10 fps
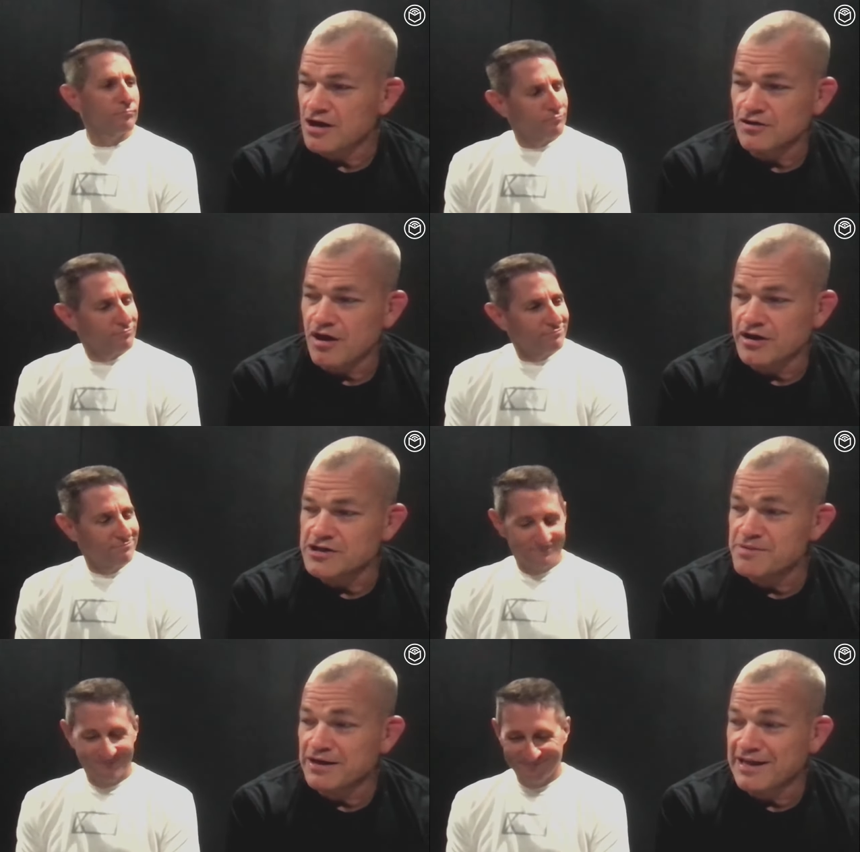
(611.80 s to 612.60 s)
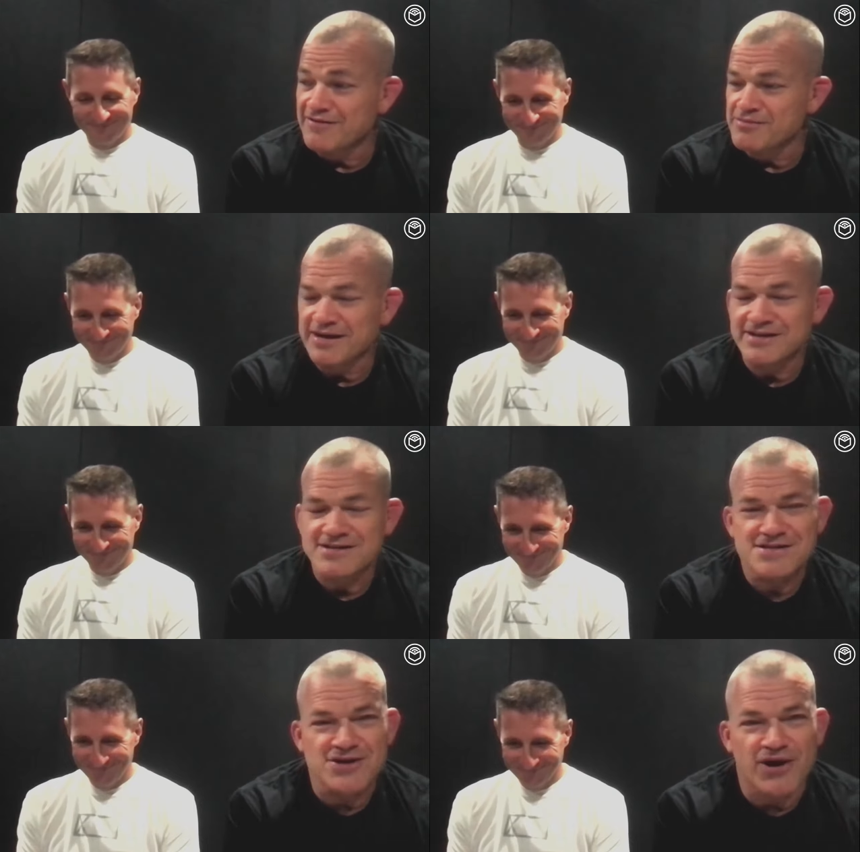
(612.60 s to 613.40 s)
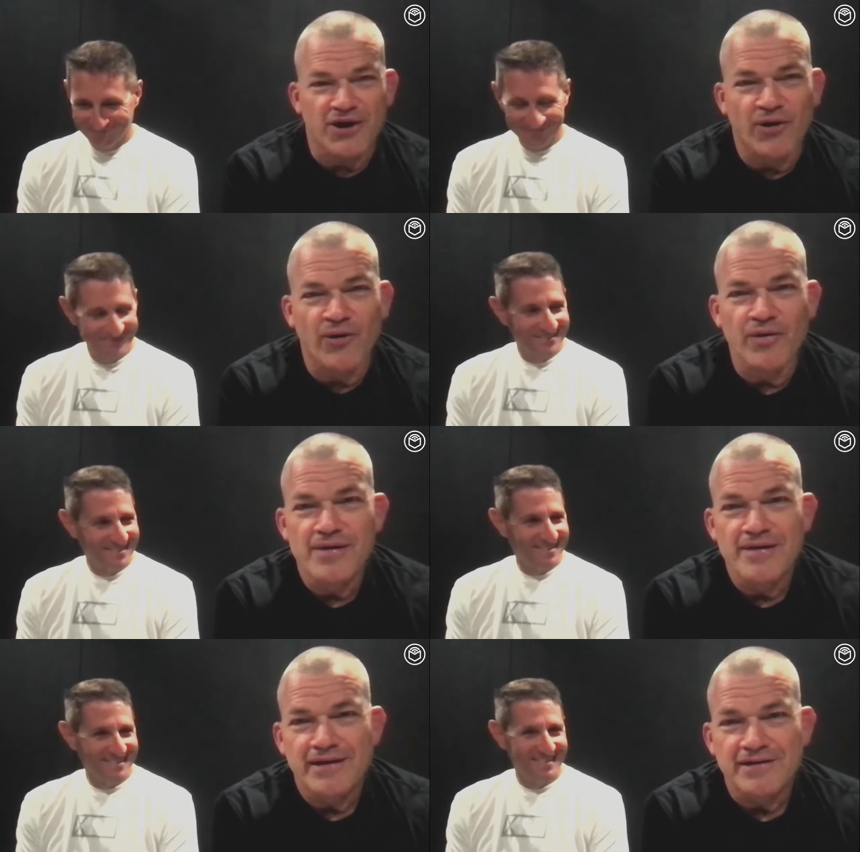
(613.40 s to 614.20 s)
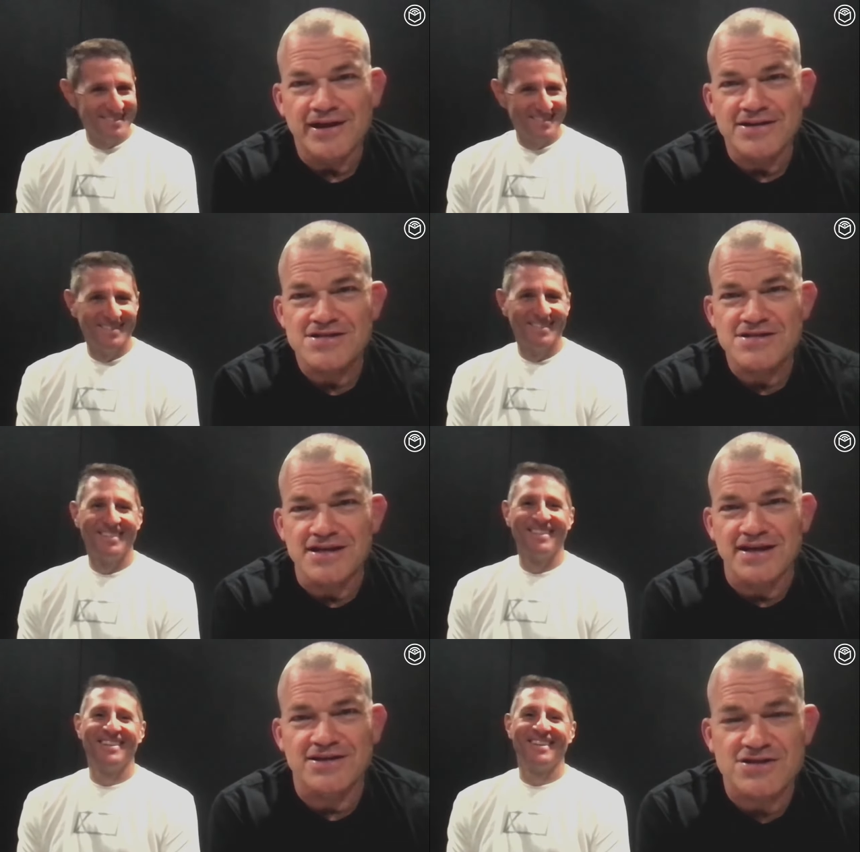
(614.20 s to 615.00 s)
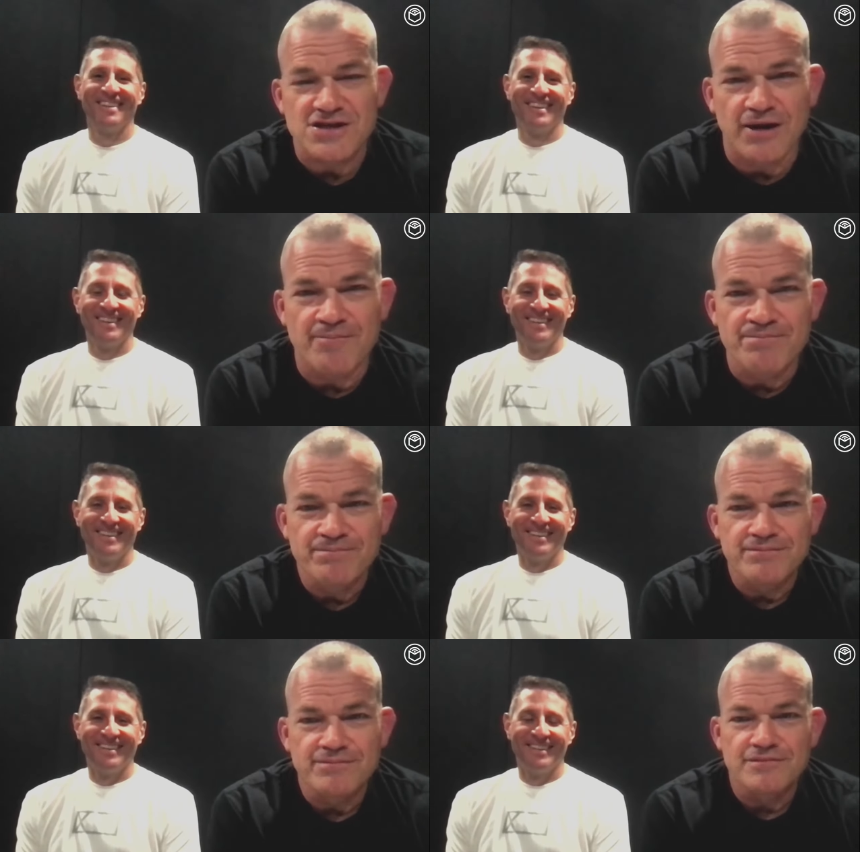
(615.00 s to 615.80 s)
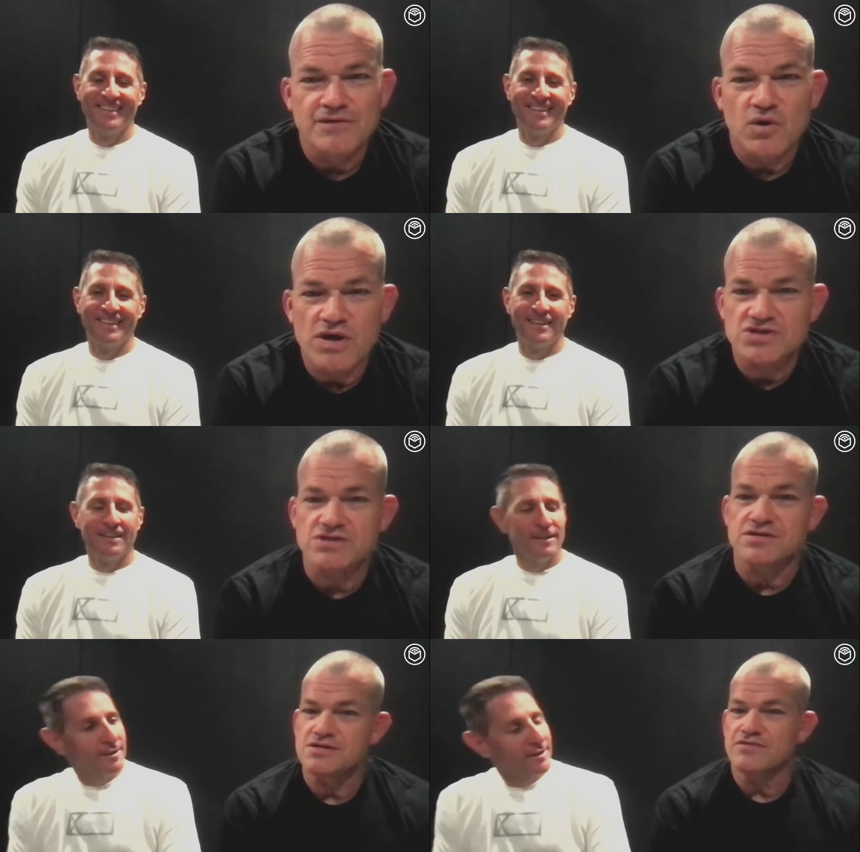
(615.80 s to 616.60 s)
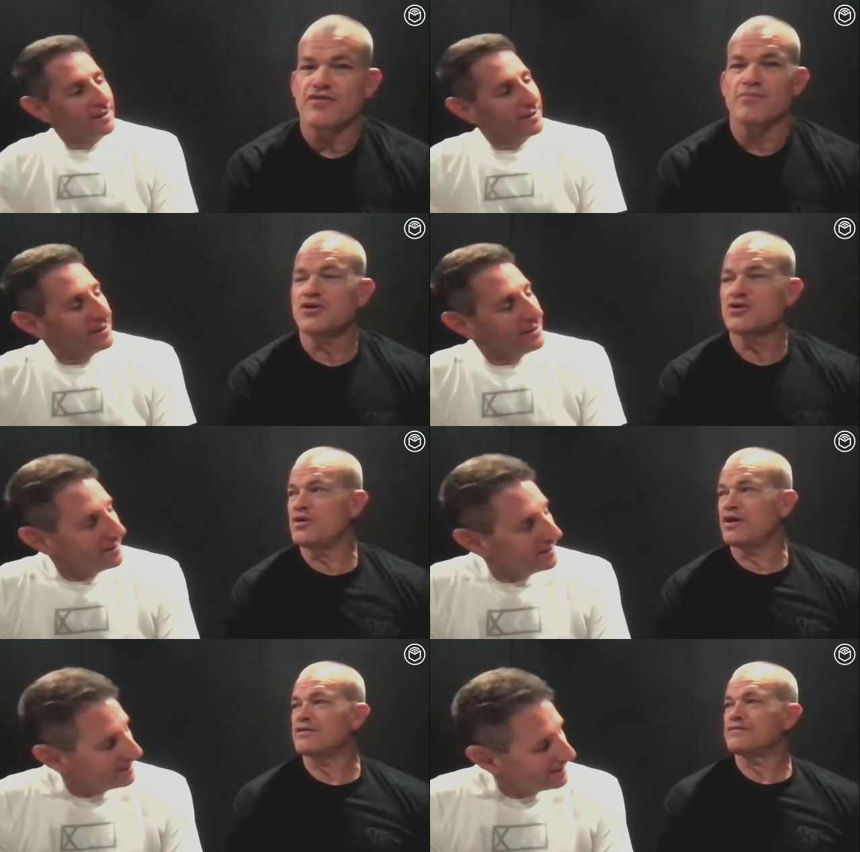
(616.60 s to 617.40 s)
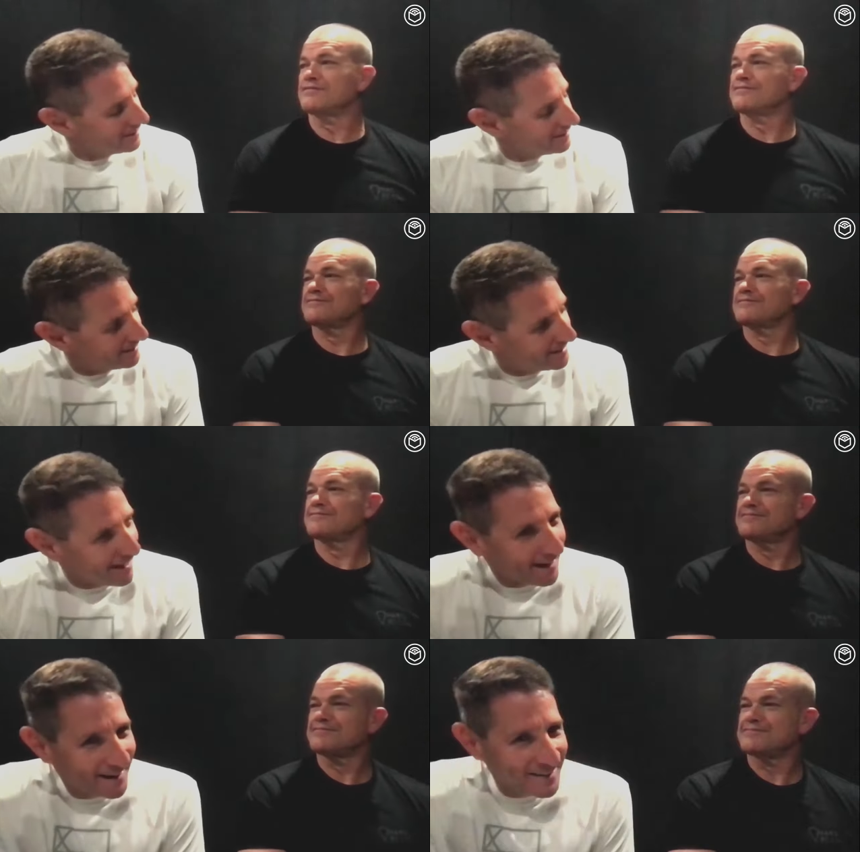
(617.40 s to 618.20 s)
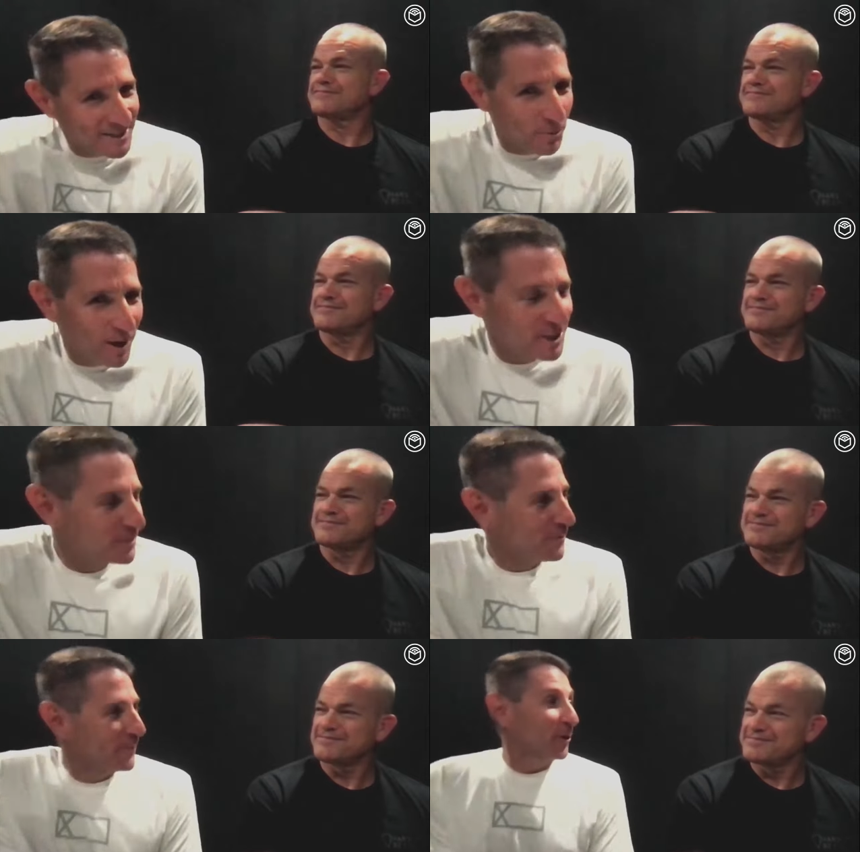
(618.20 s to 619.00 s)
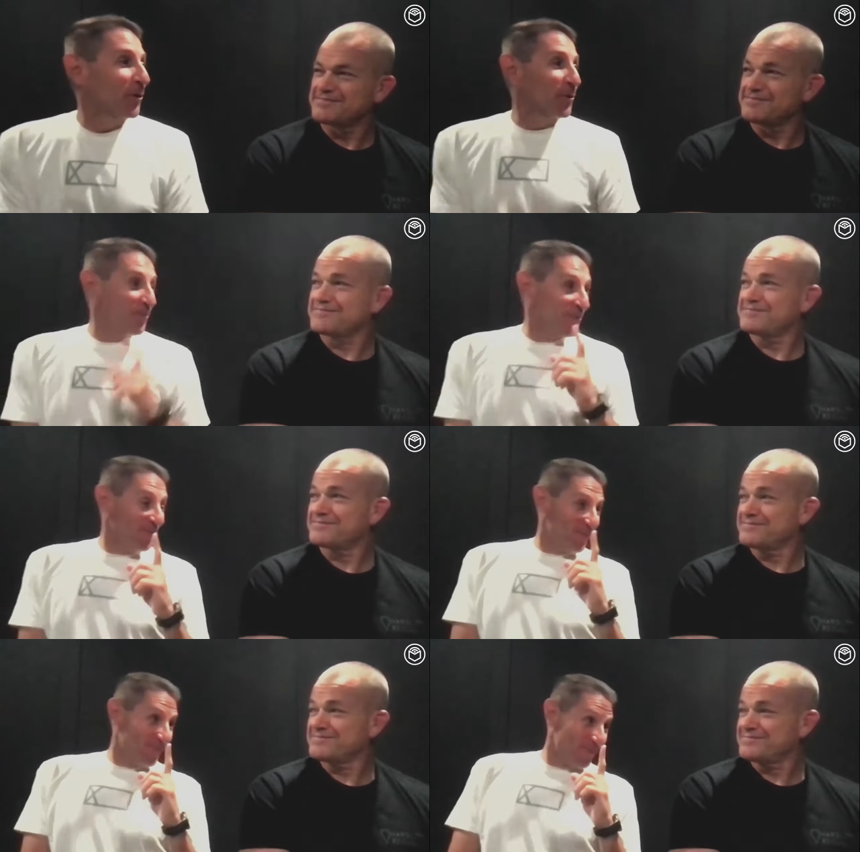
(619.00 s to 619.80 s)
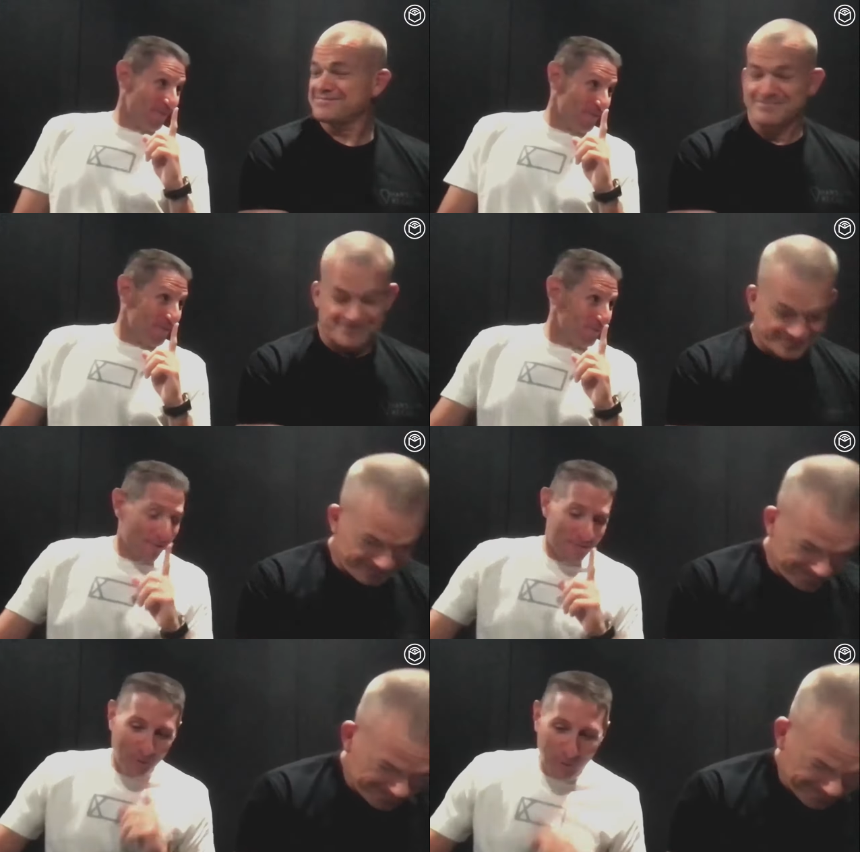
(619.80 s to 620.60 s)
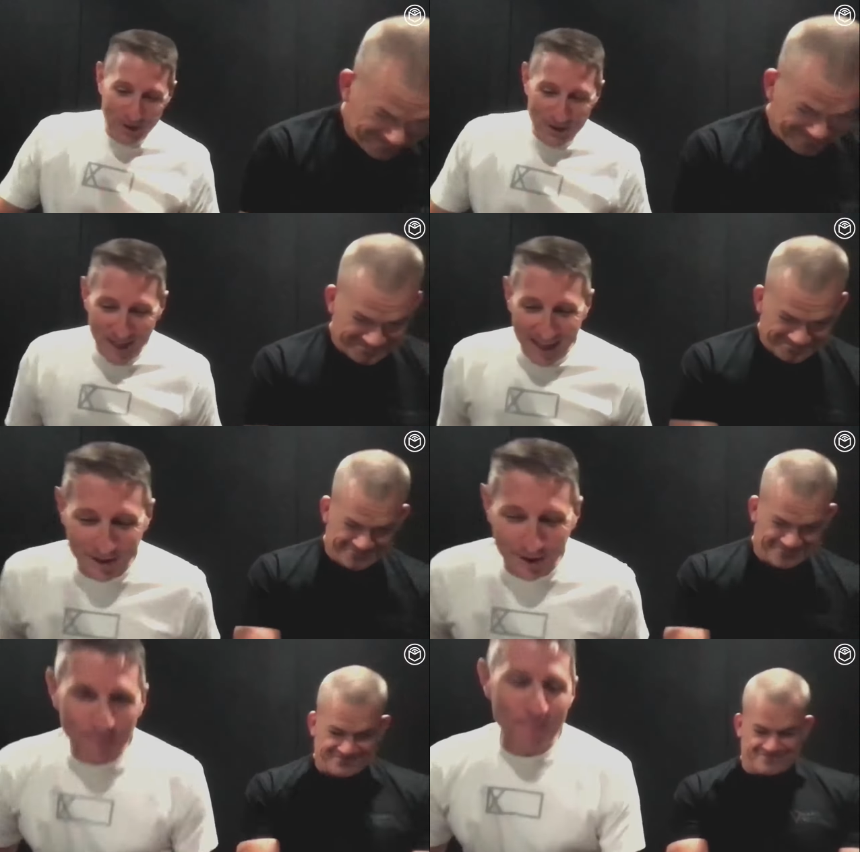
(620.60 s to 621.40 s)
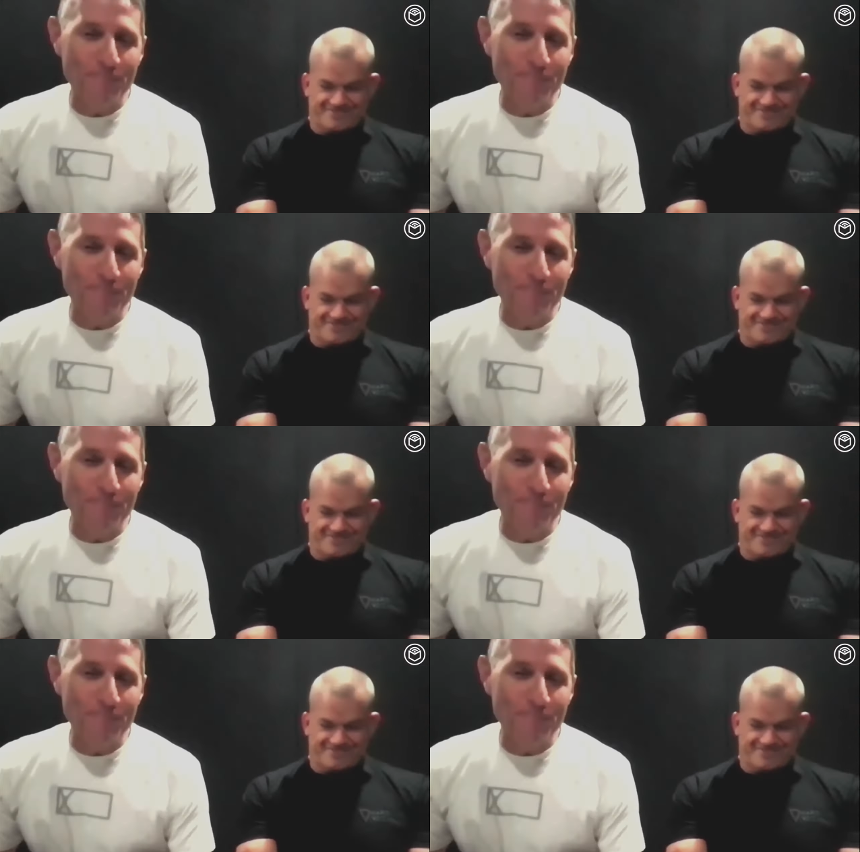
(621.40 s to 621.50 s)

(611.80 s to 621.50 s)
Speaker 1: long it's been 11 minutes so let's get to some questions from the crew here
Speaker 2: yeah i got some questions from the crew before we do that though